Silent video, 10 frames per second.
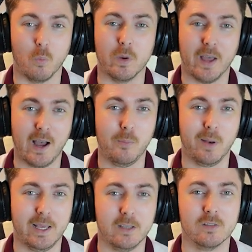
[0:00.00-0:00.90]
With how
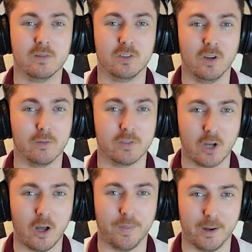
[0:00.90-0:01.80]
players sort of
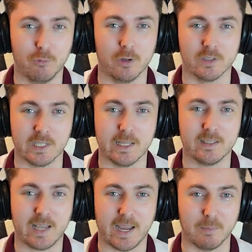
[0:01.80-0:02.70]
start their runs in this
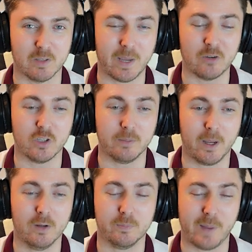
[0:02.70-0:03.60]
game, especially
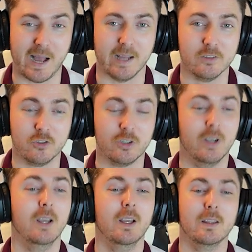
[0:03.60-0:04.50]
post-patch,
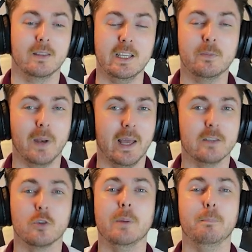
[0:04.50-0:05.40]
these players
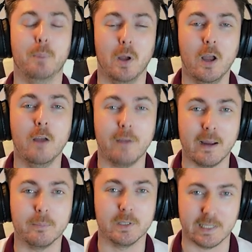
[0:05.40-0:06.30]
are in
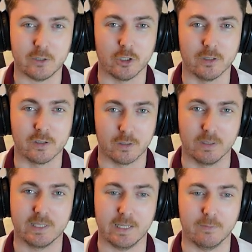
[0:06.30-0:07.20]
perfect positions to
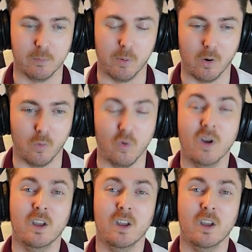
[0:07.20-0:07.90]
receive the ball.